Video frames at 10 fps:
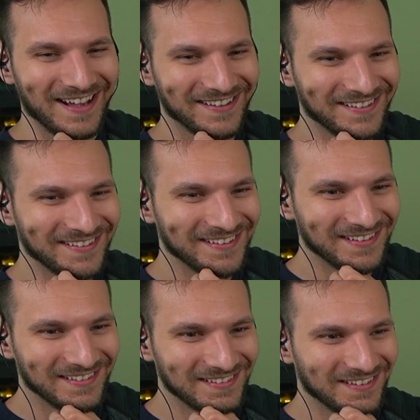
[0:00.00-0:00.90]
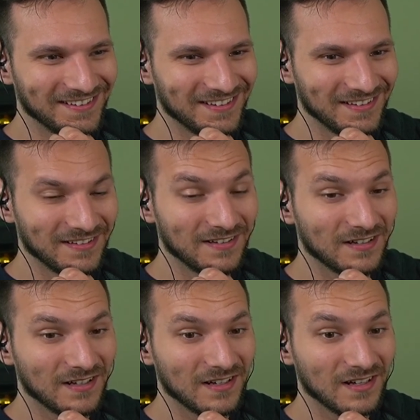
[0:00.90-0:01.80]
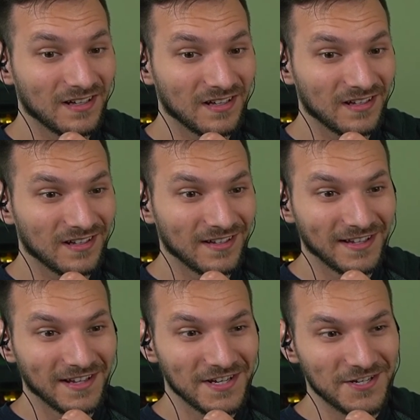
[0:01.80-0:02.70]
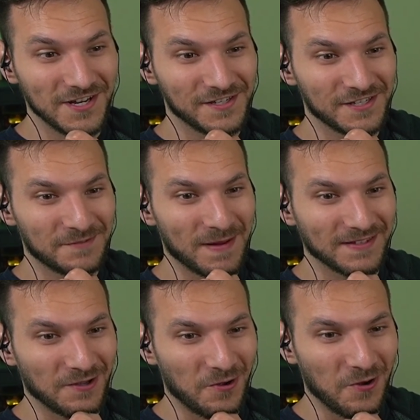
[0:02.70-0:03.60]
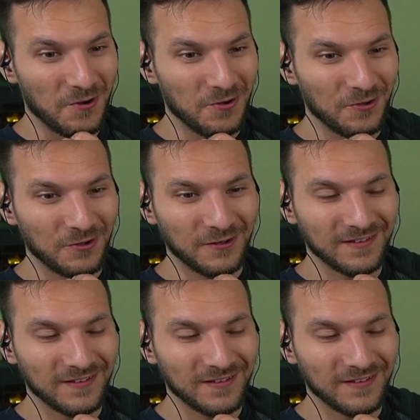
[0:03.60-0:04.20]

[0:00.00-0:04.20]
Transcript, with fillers: the room rest. the restroom. she just spent the whole